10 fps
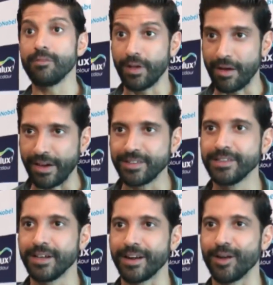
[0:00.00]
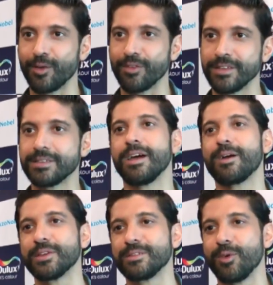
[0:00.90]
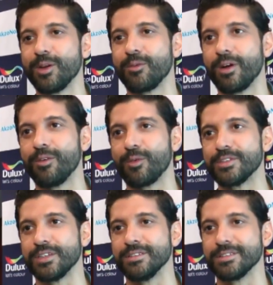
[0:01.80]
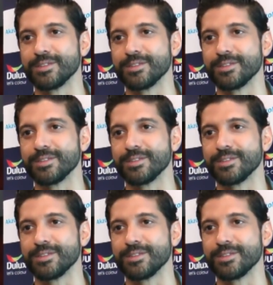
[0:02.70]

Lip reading: Have I seen the trailer of Race? Kya question? What kind of question is this?